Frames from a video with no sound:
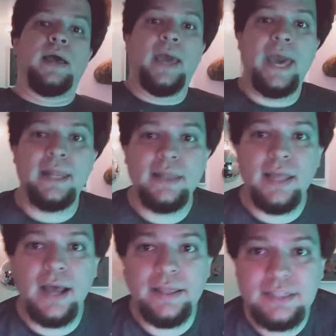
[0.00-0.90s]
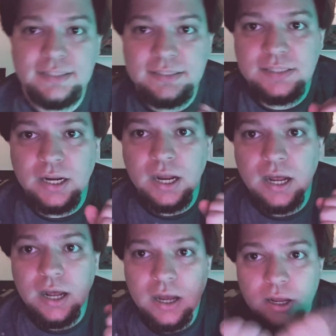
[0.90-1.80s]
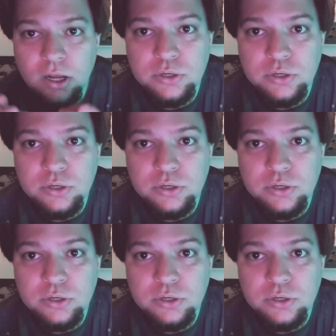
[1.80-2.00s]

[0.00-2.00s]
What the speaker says: And this is the